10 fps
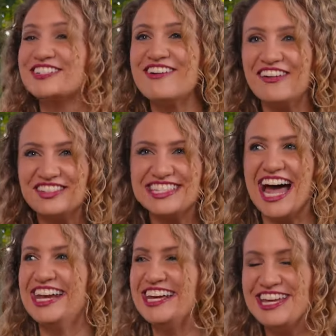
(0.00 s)
you have
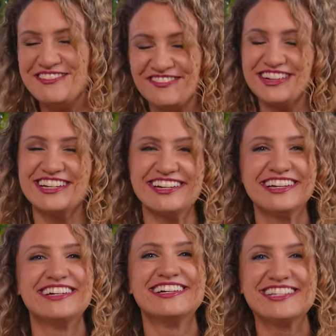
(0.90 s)
said it free,
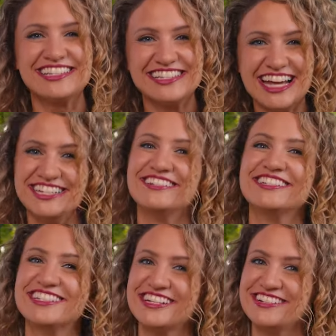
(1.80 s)
set your
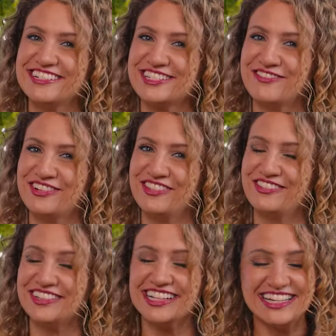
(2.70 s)
insecurities free,
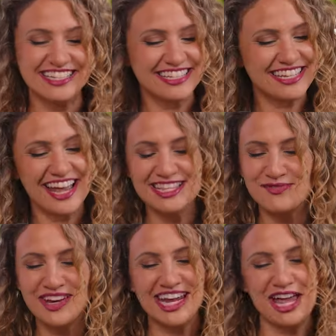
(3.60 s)
people. It's it's
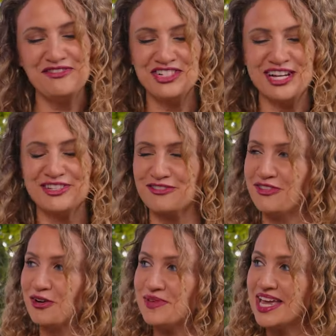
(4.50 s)
been a game changer
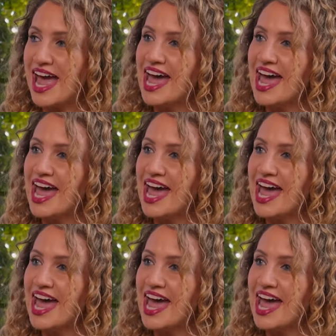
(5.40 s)
for me.